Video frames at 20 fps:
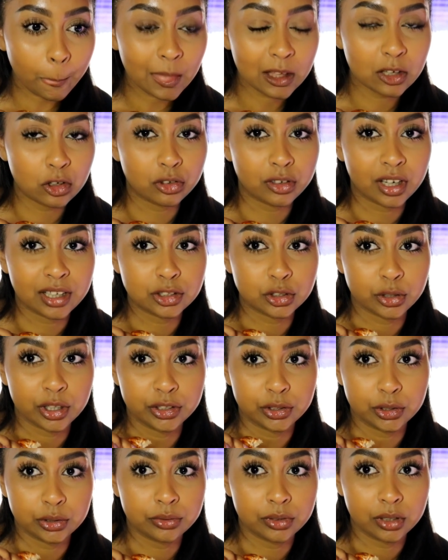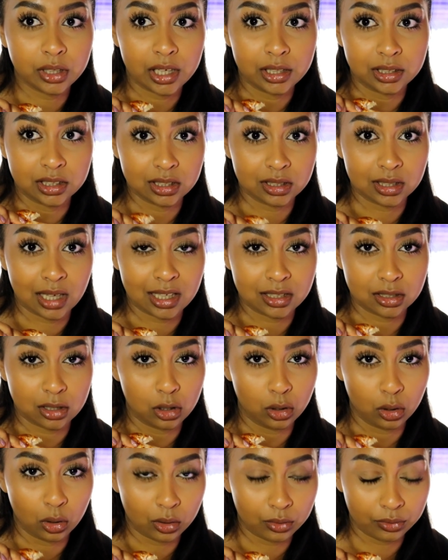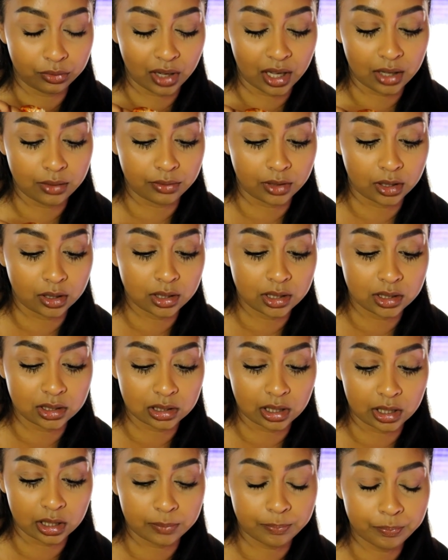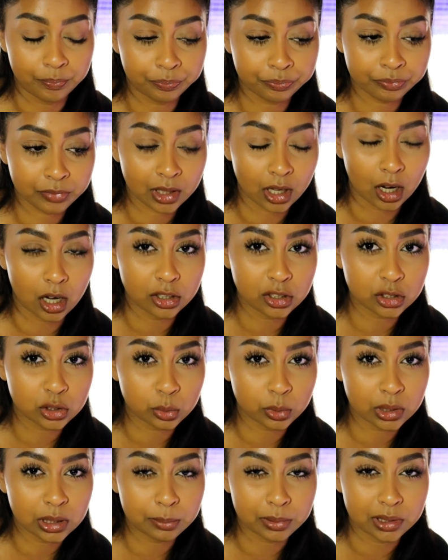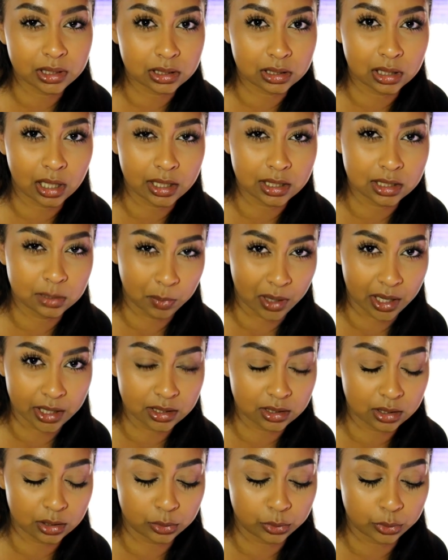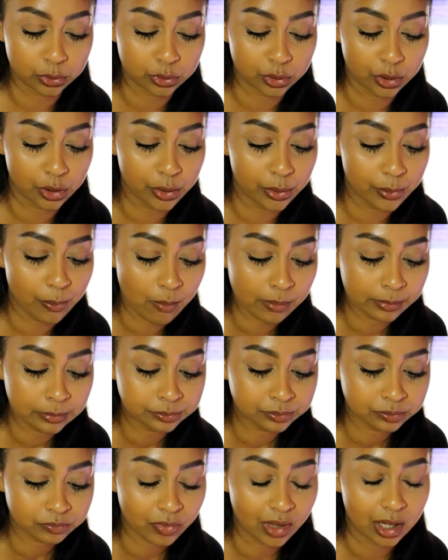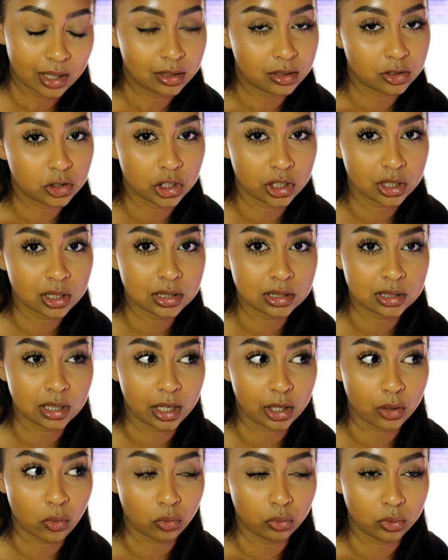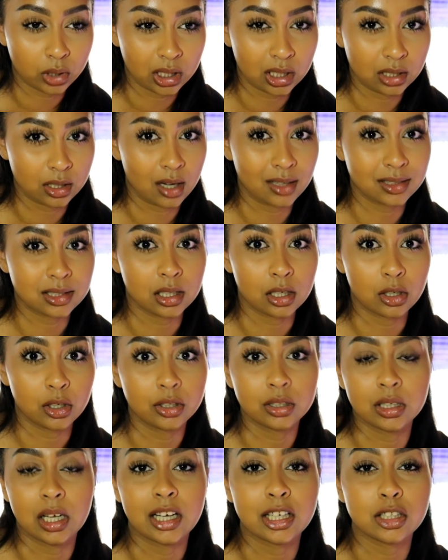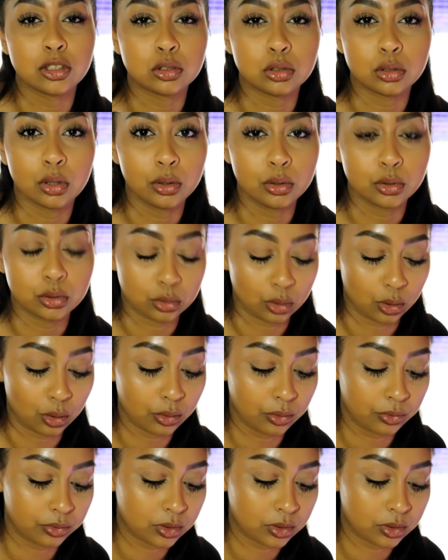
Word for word: Alright, so I do feel like this has a lot of flavour. It's like kind of sweet, but it's like spicy also. And the chicken's like really nice to cook, like it's so soft.